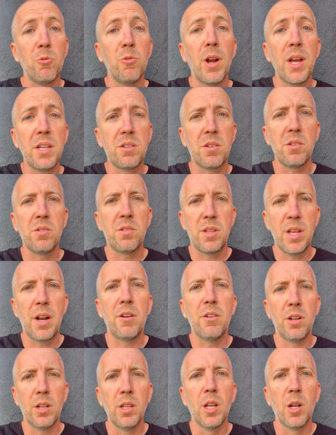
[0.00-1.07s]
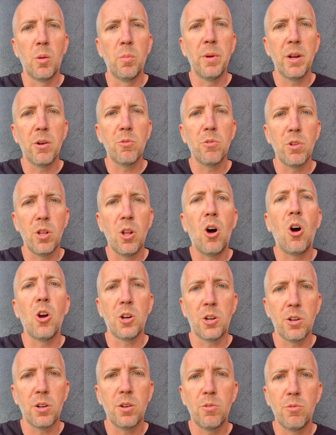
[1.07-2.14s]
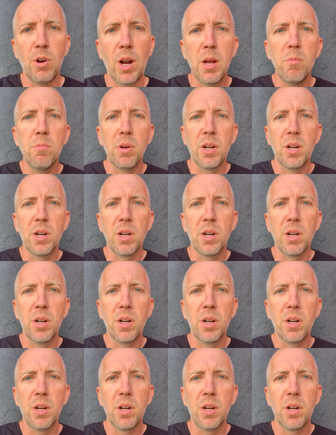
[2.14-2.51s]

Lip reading: races that are a little bit longer, right?